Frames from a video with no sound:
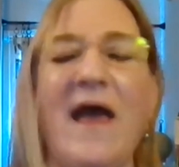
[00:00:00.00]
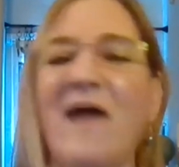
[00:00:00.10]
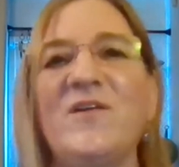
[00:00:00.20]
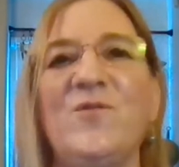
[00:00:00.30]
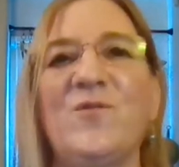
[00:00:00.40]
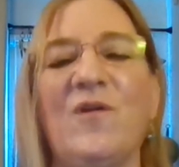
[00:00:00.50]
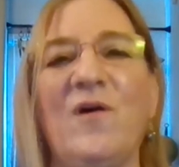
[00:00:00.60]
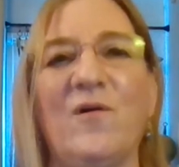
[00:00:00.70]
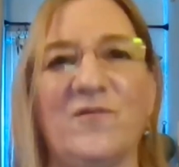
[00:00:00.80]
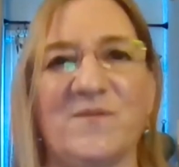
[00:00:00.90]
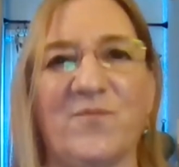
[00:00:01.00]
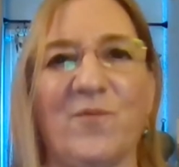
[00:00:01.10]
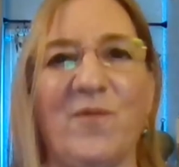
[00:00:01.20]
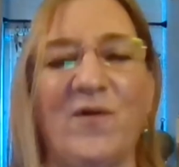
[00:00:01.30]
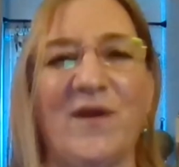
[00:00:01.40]
having new clothes and
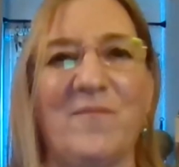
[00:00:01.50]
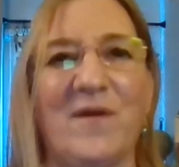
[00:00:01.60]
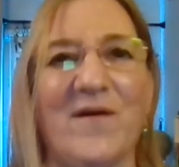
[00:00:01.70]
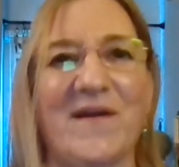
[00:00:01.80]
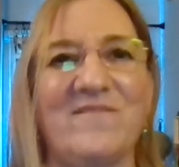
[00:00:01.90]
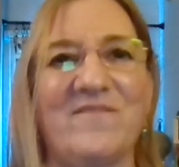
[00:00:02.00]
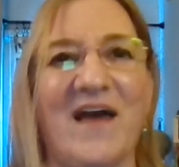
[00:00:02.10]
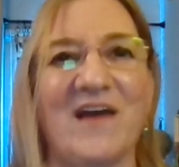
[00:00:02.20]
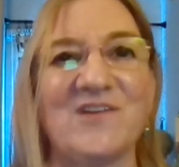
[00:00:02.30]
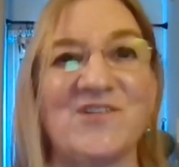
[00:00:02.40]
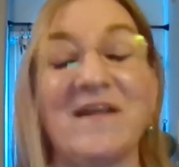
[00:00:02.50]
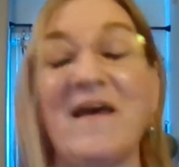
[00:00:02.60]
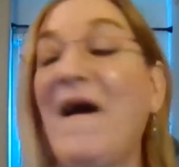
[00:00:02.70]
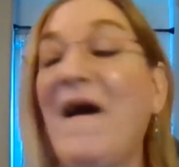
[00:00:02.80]
promoting American fashion.